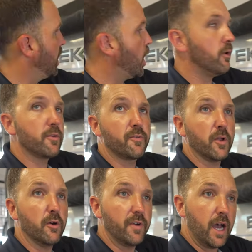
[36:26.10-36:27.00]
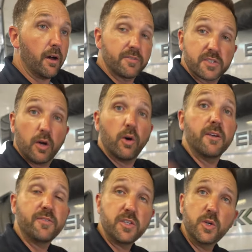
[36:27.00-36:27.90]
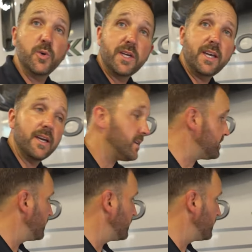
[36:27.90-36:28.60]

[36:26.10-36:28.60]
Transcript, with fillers: Overflow valve. So if you get